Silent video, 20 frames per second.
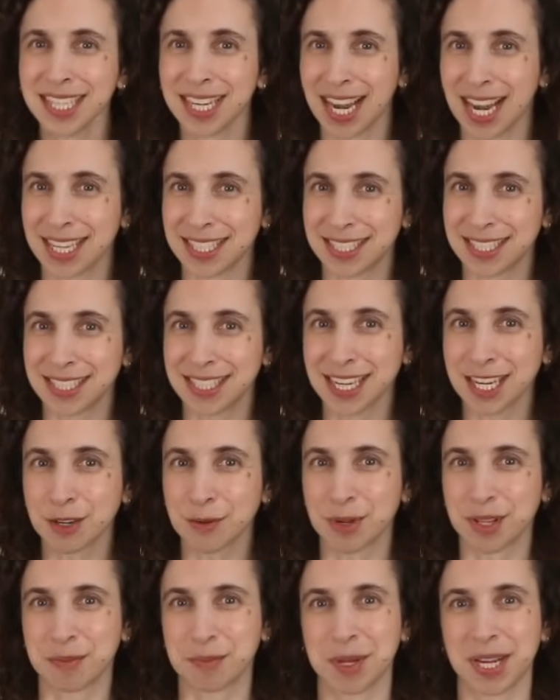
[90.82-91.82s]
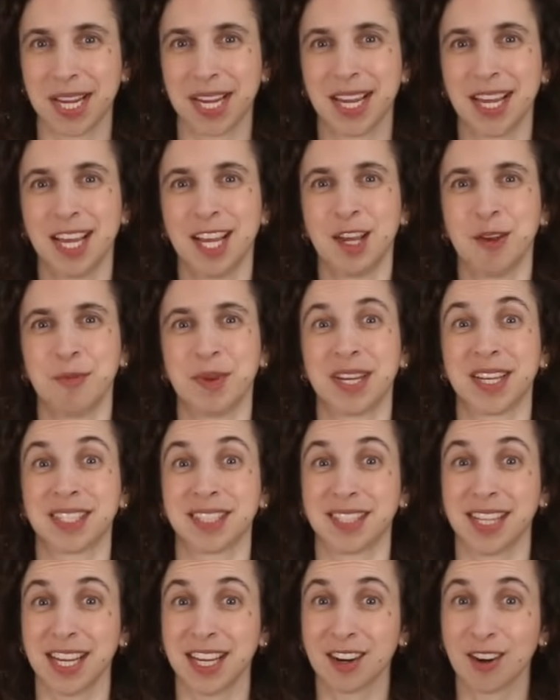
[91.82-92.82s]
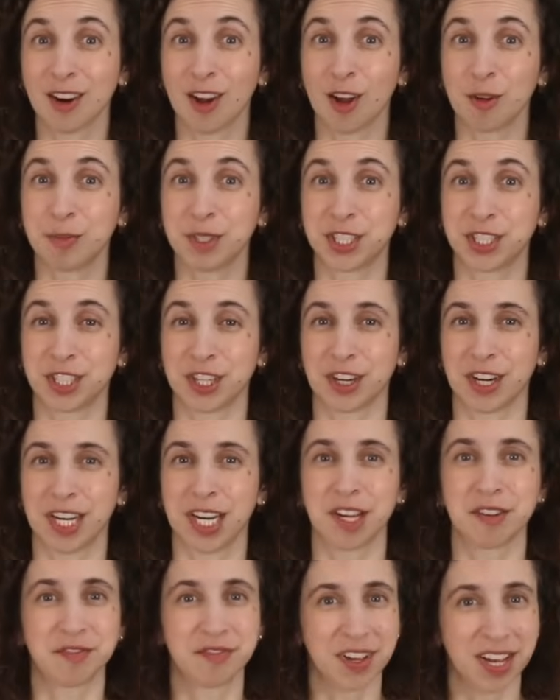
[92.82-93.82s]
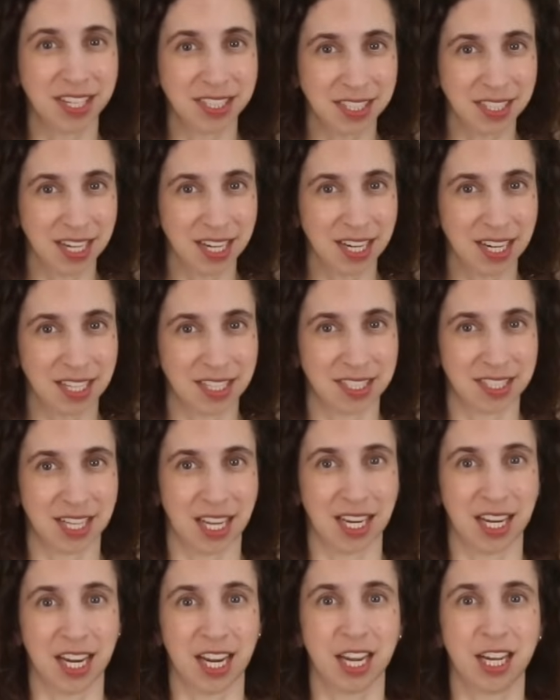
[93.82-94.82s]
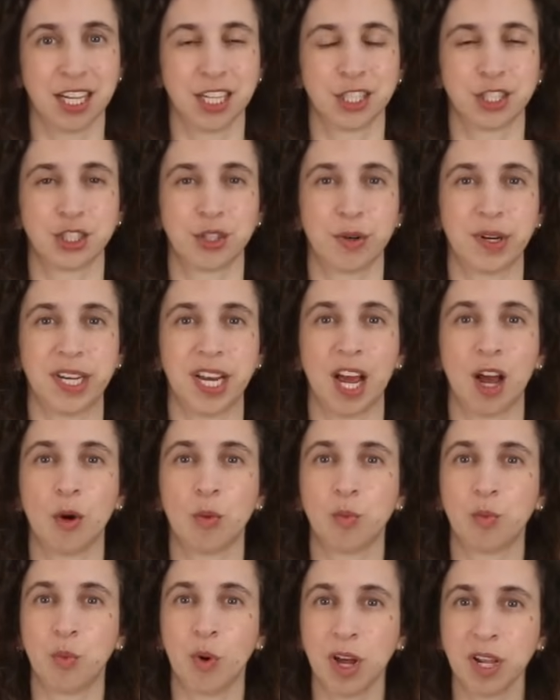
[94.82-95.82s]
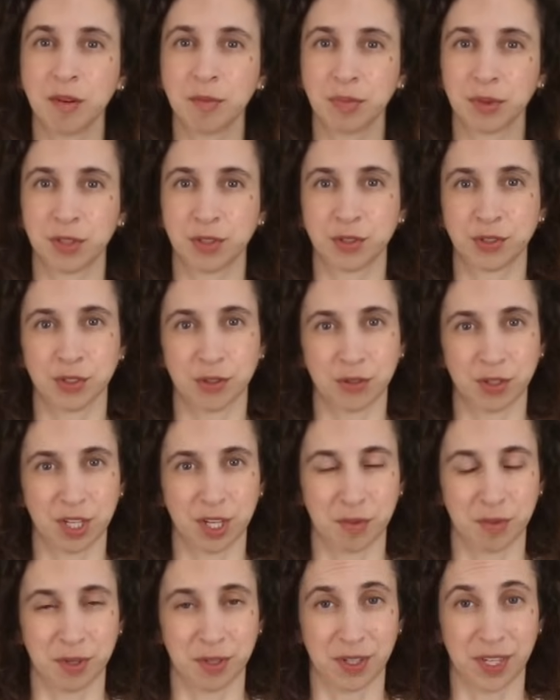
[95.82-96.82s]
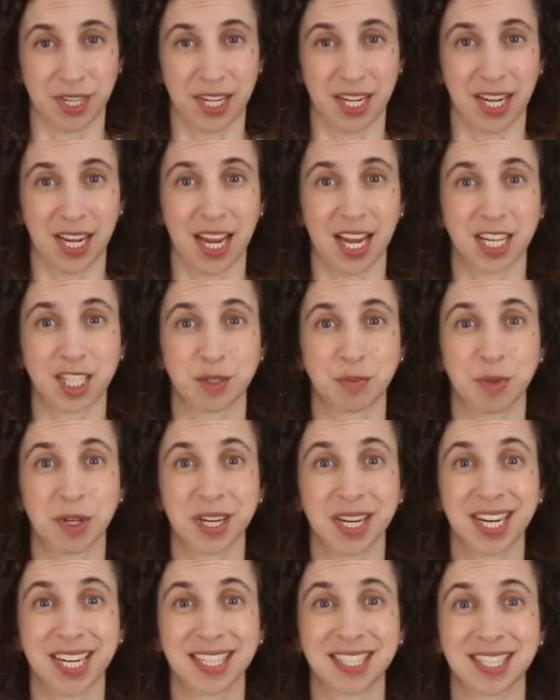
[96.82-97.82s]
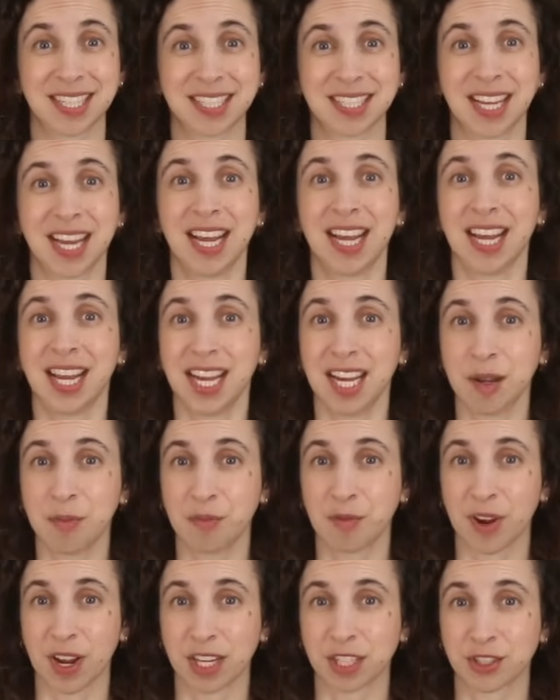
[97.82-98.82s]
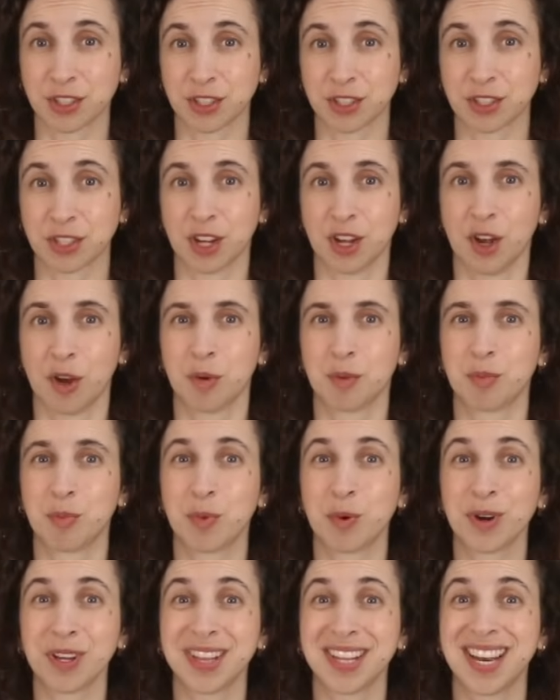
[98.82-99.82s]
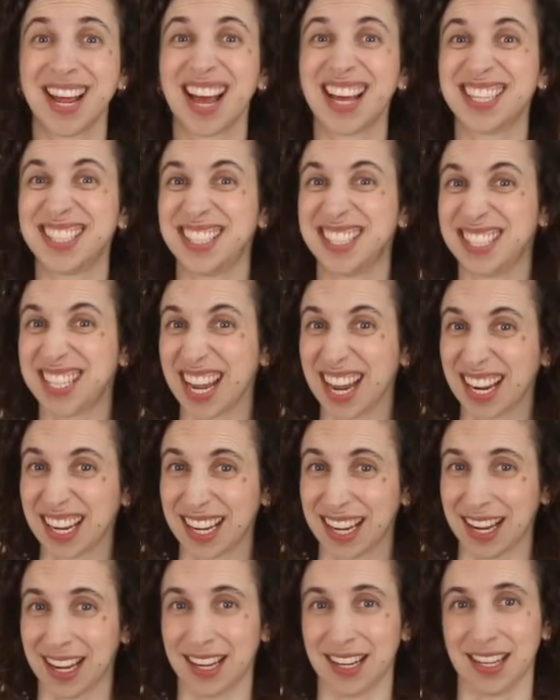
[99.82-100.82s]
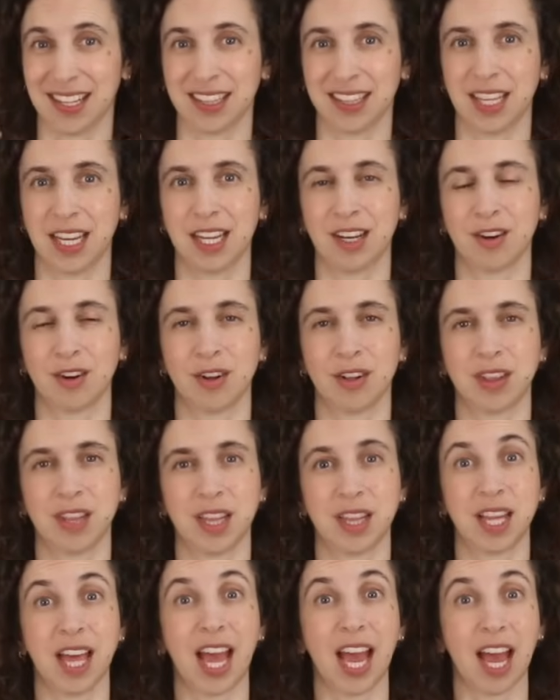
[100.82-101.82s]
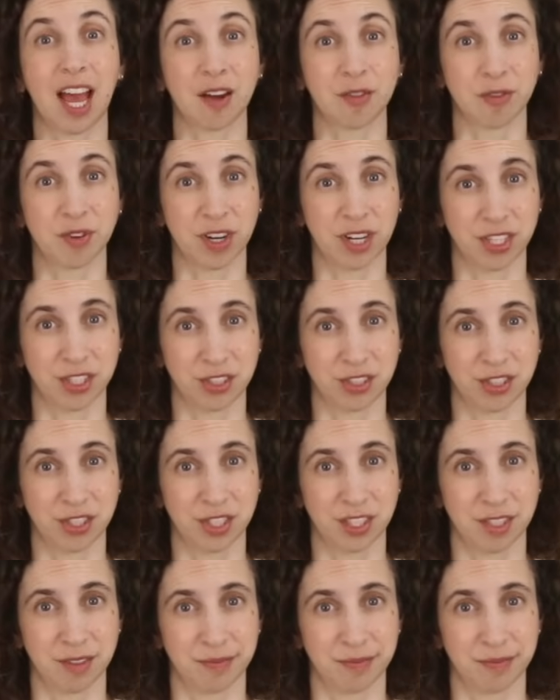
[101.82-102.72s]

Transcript: And stick with me because later I'll be sharing a fascinating study showing how one blue zone community experiences hip fractures more than a decade later than the average.